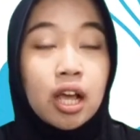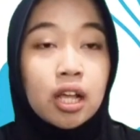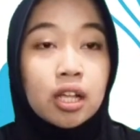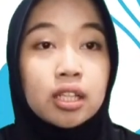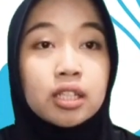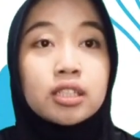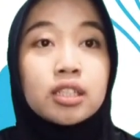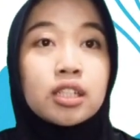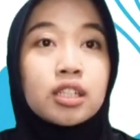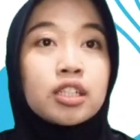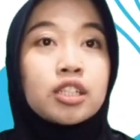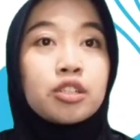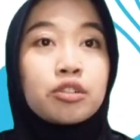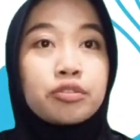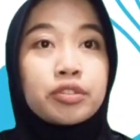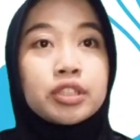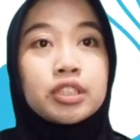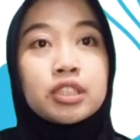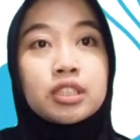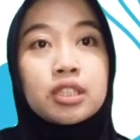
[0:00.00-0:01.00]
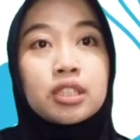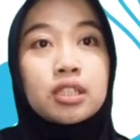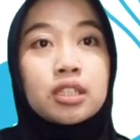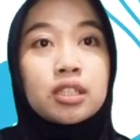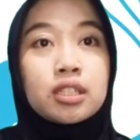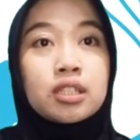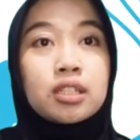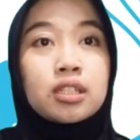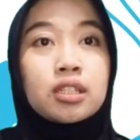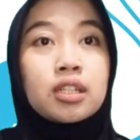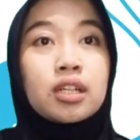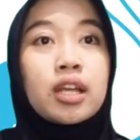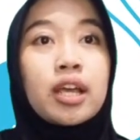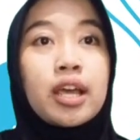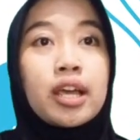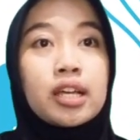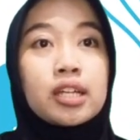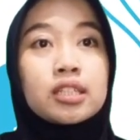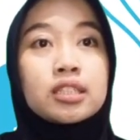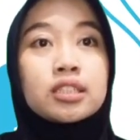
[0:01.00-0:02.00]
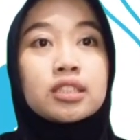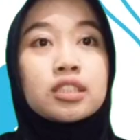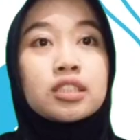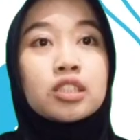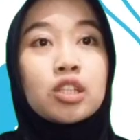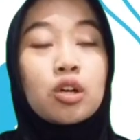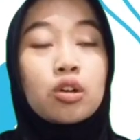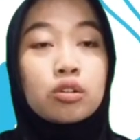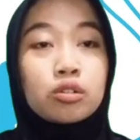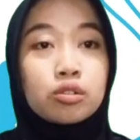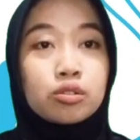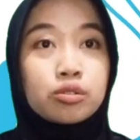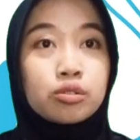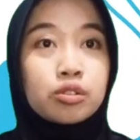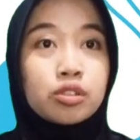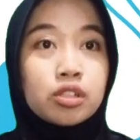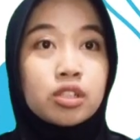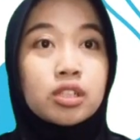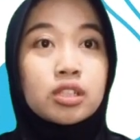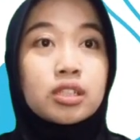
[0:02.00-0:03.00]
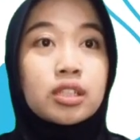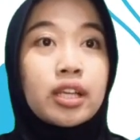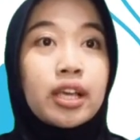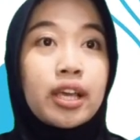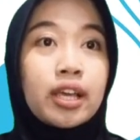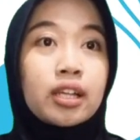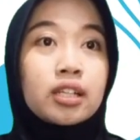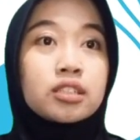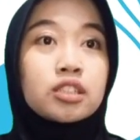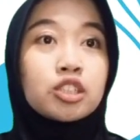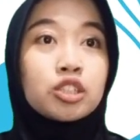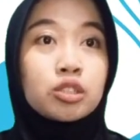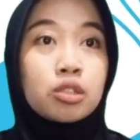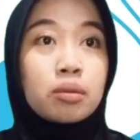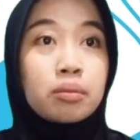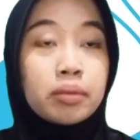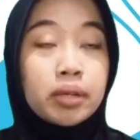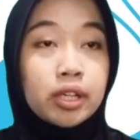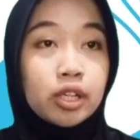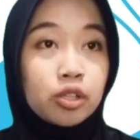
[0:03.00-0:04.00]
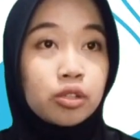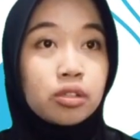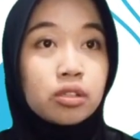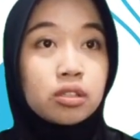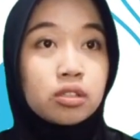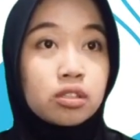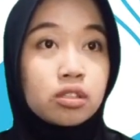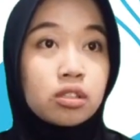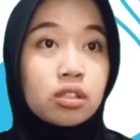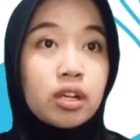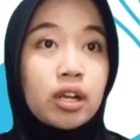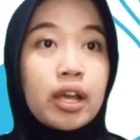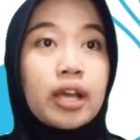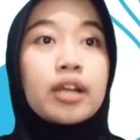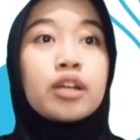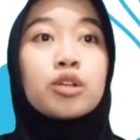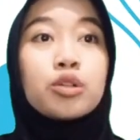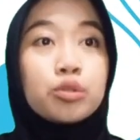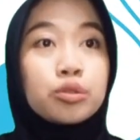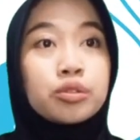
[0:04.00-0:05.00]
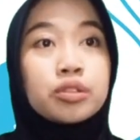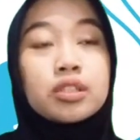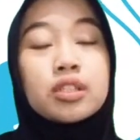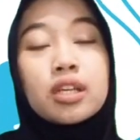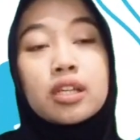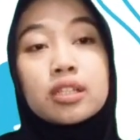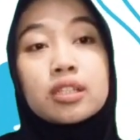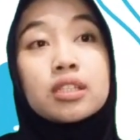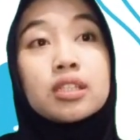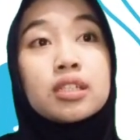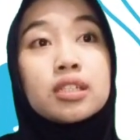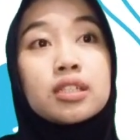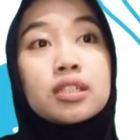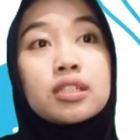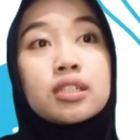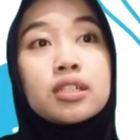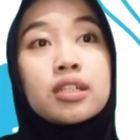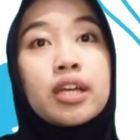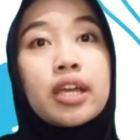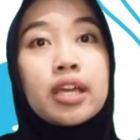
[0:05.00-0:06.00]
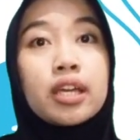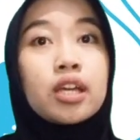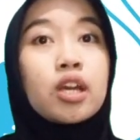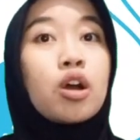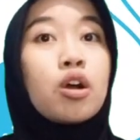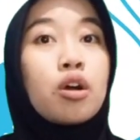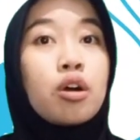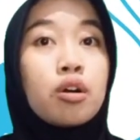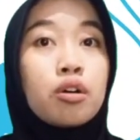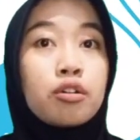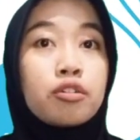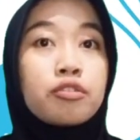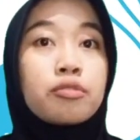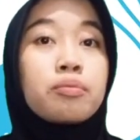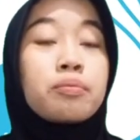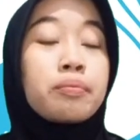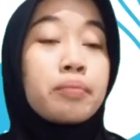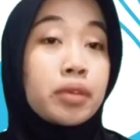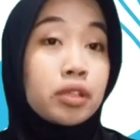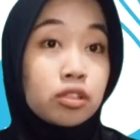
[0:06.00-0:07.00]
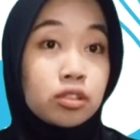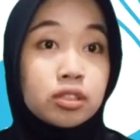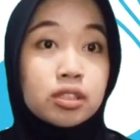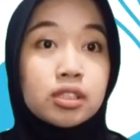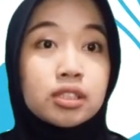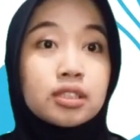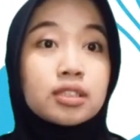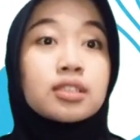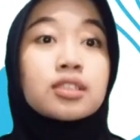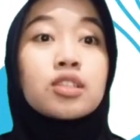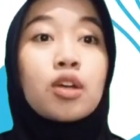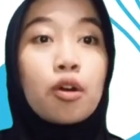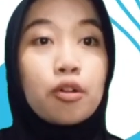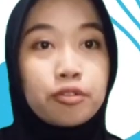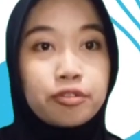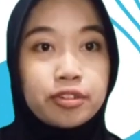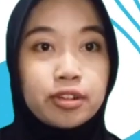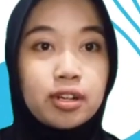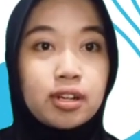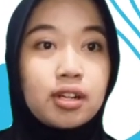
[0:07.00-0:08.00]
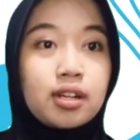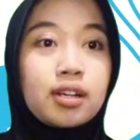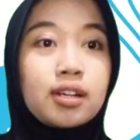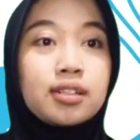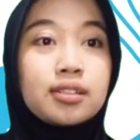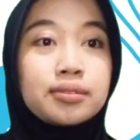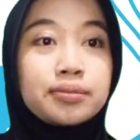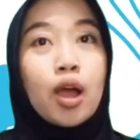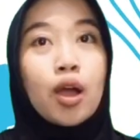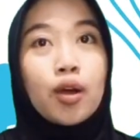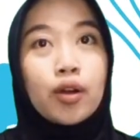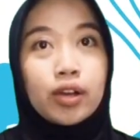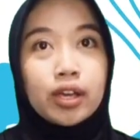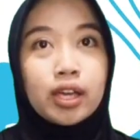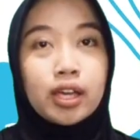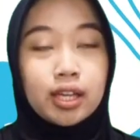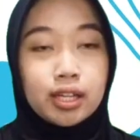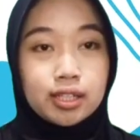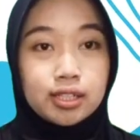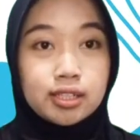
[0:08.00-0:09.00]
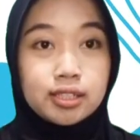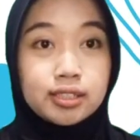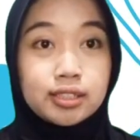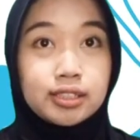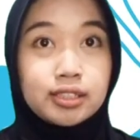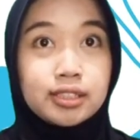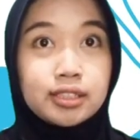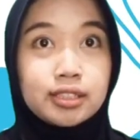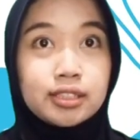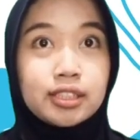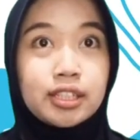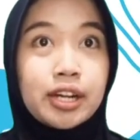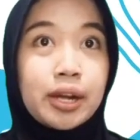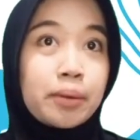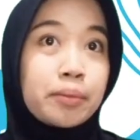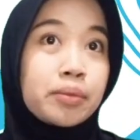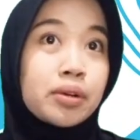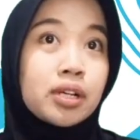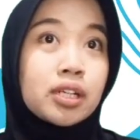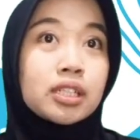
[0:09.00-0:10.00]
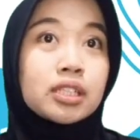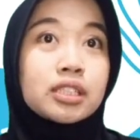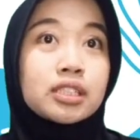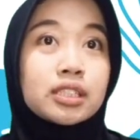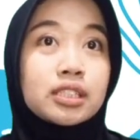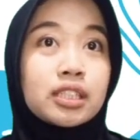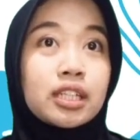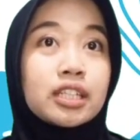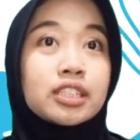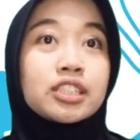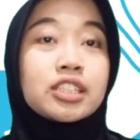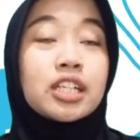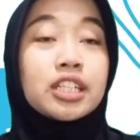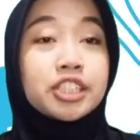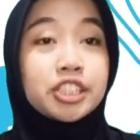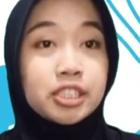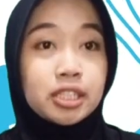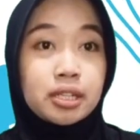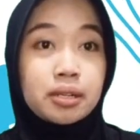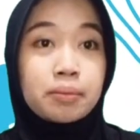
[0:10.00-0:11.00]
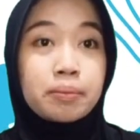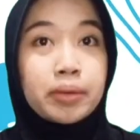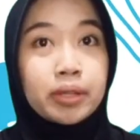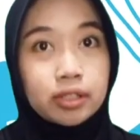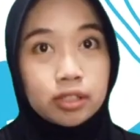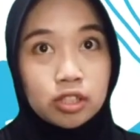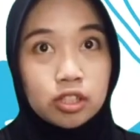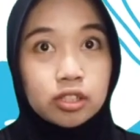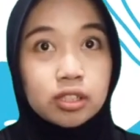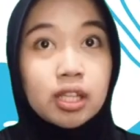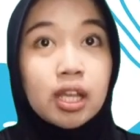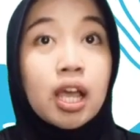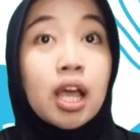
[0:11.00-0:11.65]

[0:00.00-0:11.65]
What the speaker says: Little innovation has occurred, and some argue that the age of method is over. Okay, the grammar translation method.